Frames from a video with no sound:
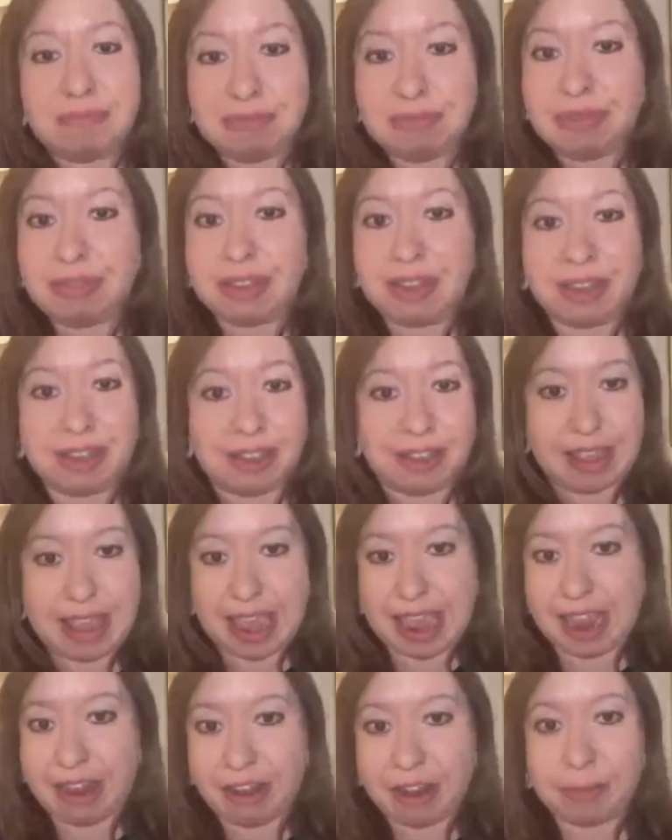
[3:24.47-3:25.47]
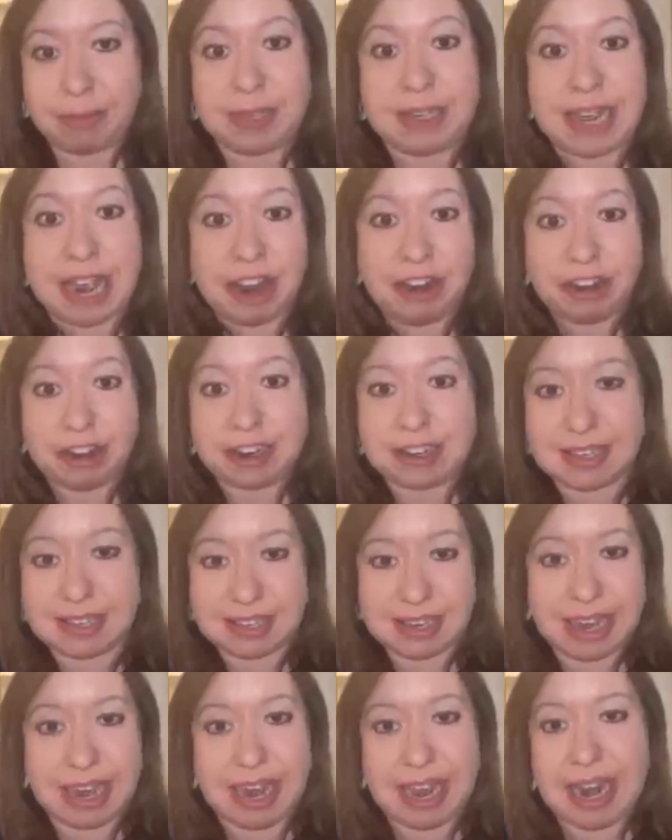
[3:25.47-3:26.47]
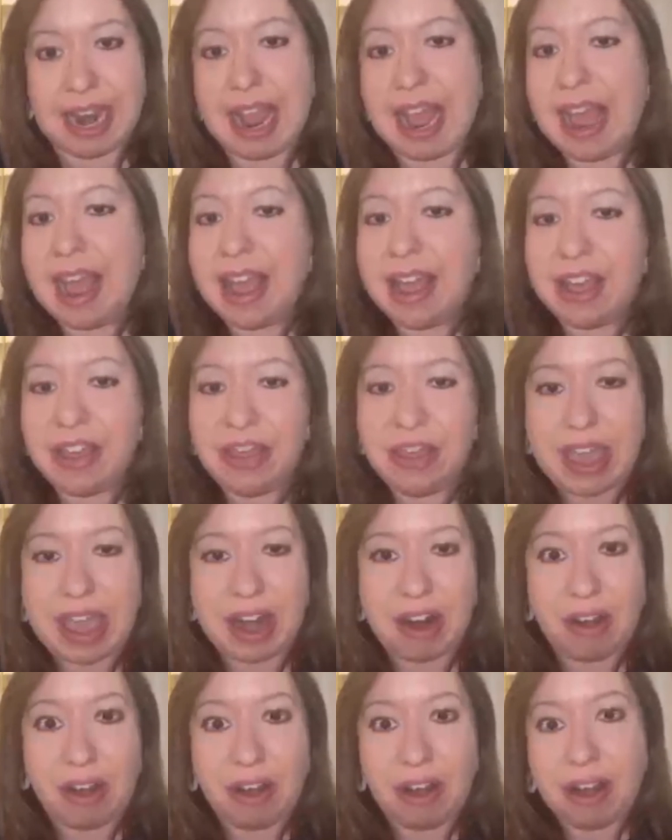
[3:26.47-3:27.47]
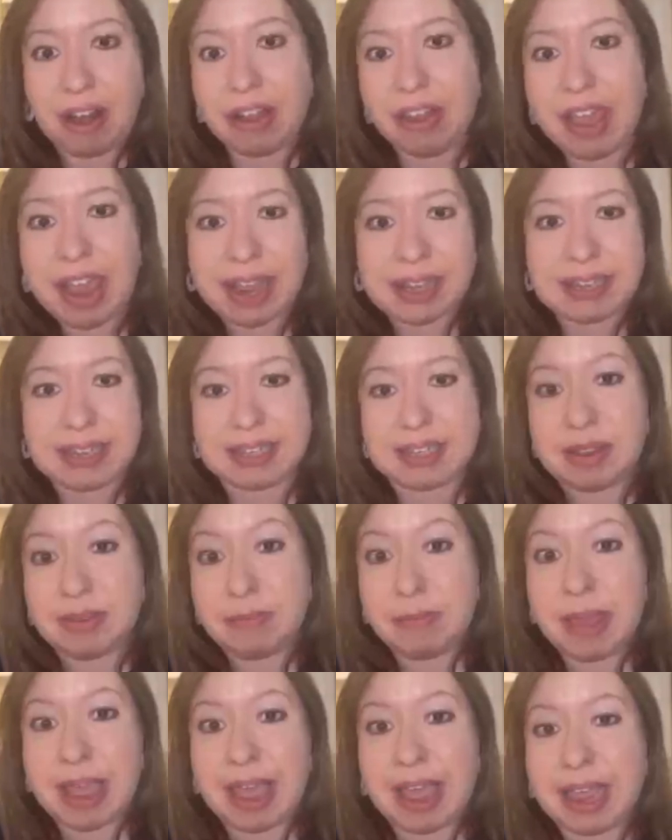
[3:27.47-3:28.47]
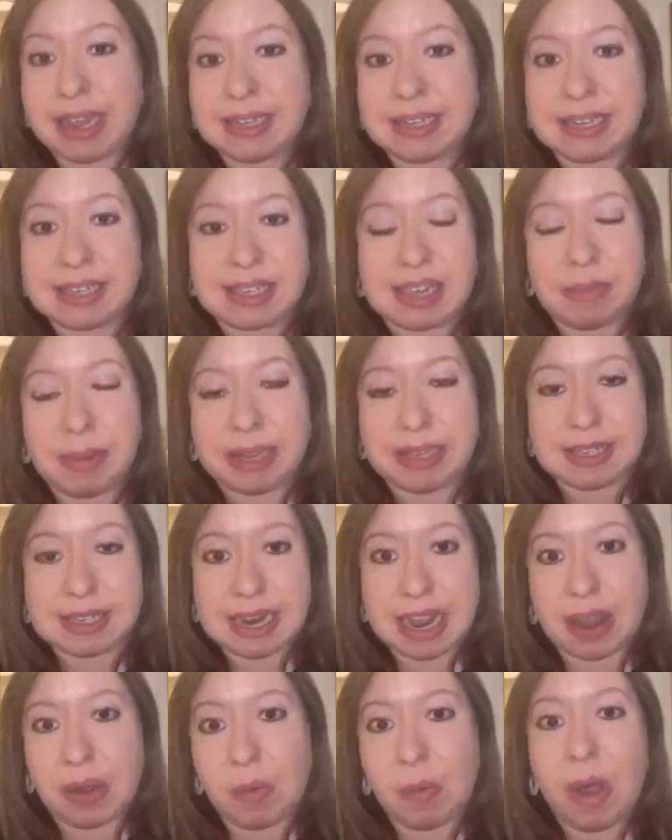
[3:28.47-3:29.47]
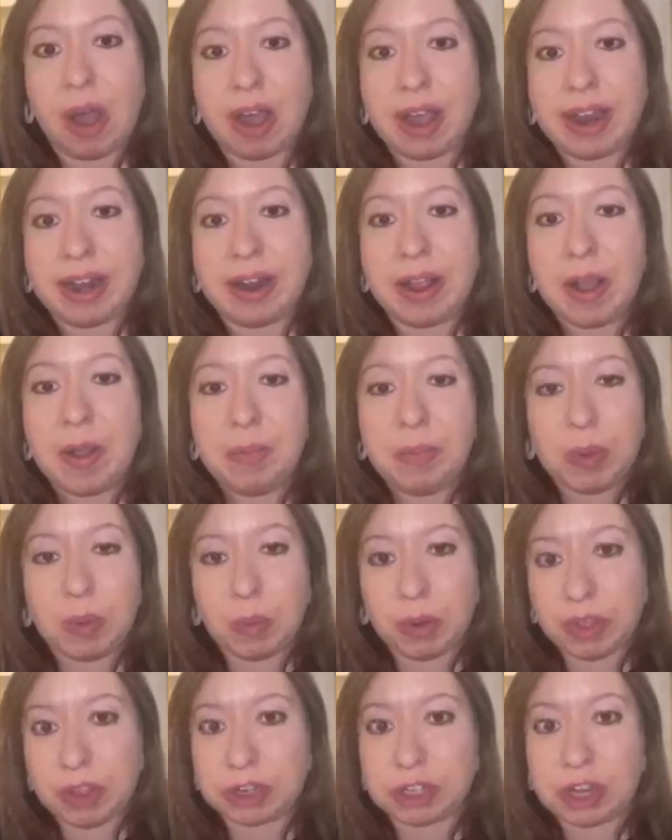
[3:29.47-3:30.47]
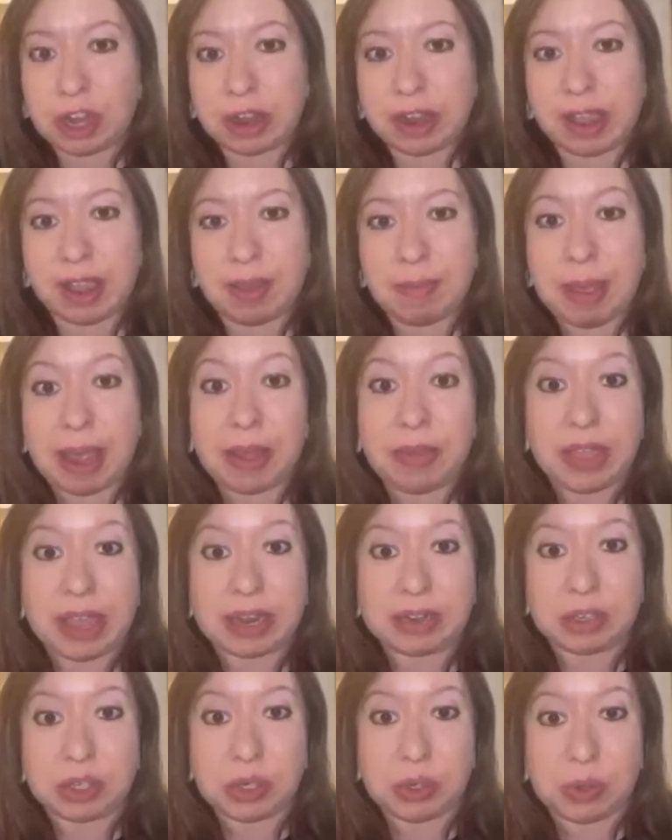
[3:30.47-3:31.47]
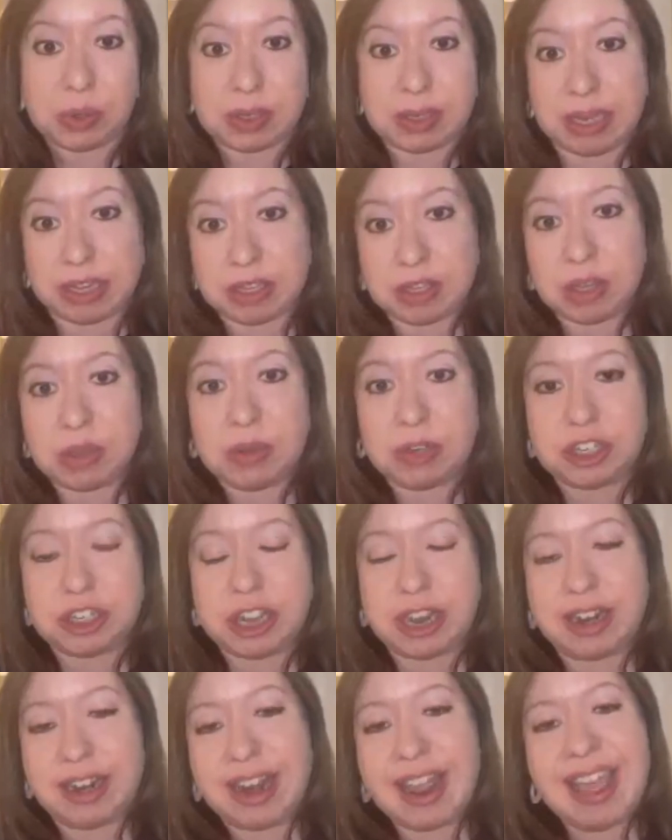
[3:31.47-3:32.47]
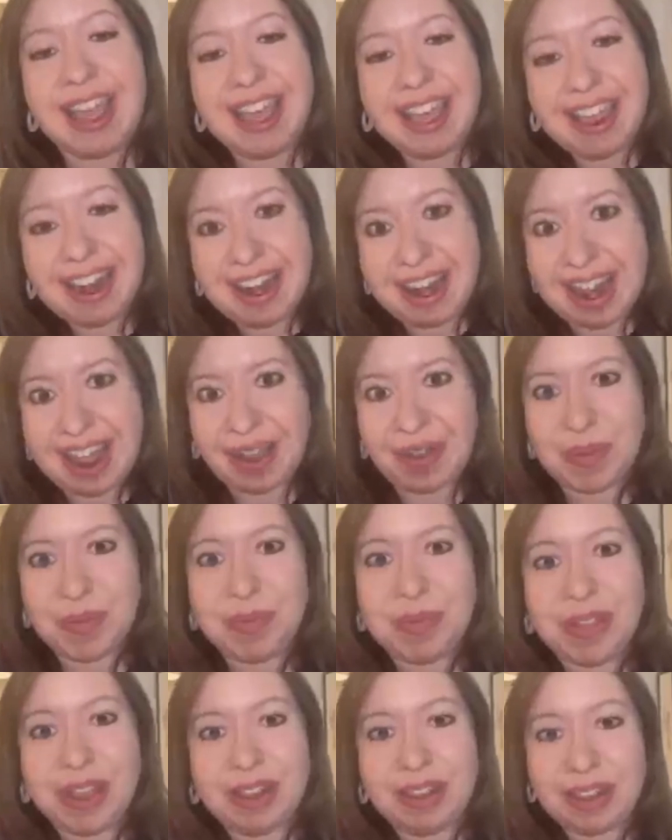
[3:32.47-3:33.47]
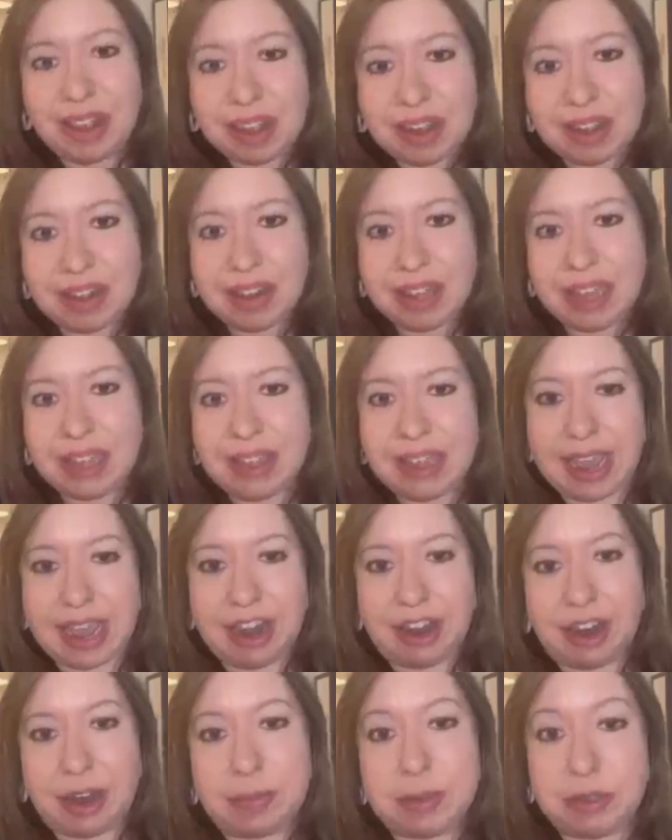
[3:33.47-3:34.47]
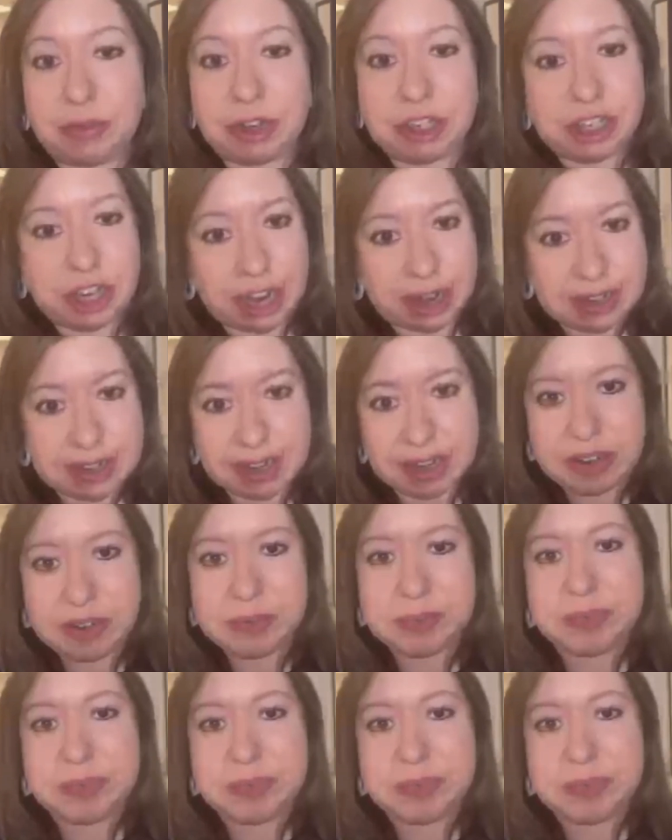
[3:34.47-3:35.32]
the Arab terror state that all the anti-Semites now want when they're talking about that two-state solution. Now, luckily, the Arabs rejected